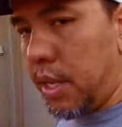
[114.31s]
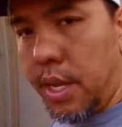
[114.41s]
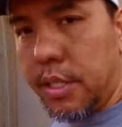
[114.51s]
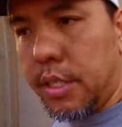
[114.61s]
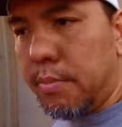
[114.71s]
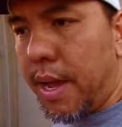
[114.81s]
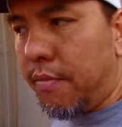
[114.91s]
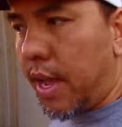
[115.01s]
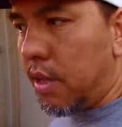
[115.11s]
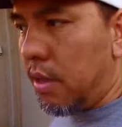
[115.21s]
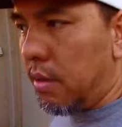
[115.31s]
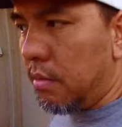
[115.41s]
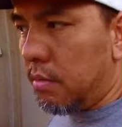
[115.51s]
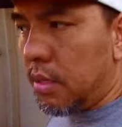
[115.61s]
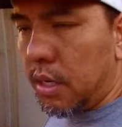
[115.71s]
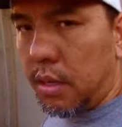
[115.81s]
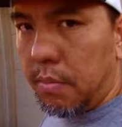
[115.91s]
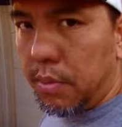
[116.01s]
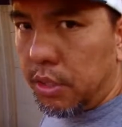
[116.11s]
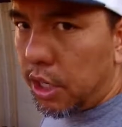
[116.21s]
As a matter of fact, you can technically
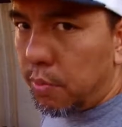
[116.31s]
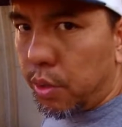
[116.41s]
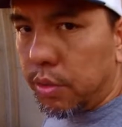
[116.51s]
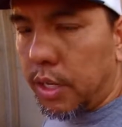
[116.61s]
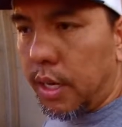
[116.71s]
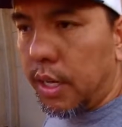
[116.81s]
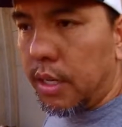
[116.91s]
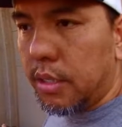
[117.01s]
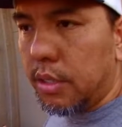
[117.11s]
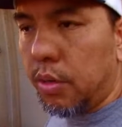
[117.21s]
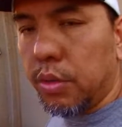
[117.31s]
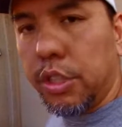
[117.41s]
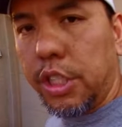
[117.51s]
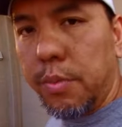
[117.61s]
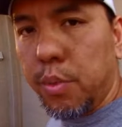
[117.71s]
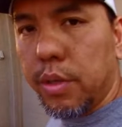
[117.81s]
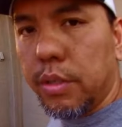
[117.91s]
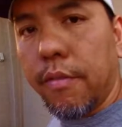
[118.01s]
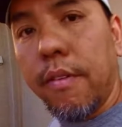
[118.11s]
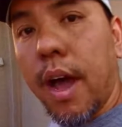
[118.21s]
put Jeep wheels on it because the older Jeep wheels are
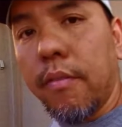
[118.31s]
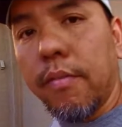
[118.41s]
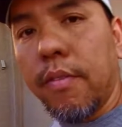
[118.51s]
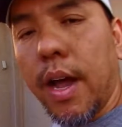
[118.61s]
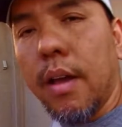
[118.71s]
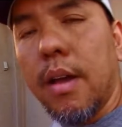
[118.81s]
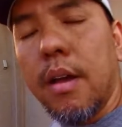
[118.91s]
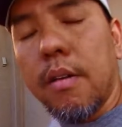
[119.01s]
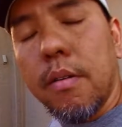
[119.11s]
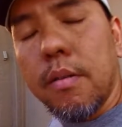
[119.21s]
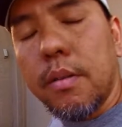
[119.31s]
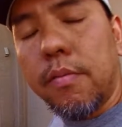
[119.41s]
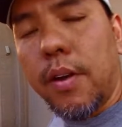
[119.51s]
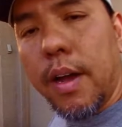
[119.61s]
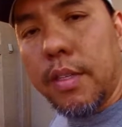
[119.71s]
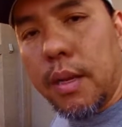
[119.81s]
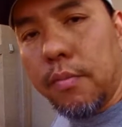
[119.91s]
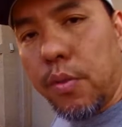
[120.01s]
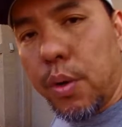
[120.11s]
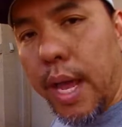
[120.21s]
5 and 5 times
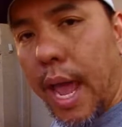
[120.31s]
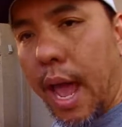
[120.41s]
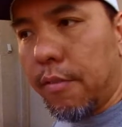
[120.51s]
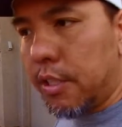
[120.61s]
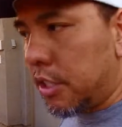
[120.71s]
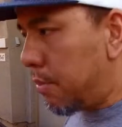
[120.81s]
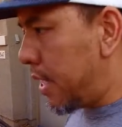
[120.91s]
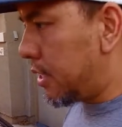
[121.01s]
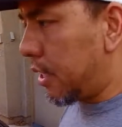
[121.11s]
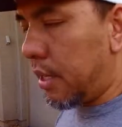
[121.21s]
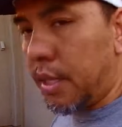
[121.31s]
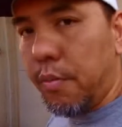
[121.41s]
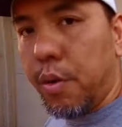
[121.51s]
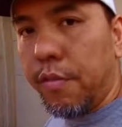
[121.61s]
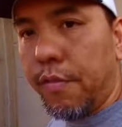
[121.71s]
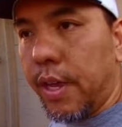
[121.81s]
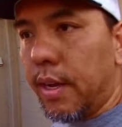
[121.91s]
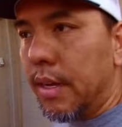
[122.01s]
4.5 spacing, and they will fit.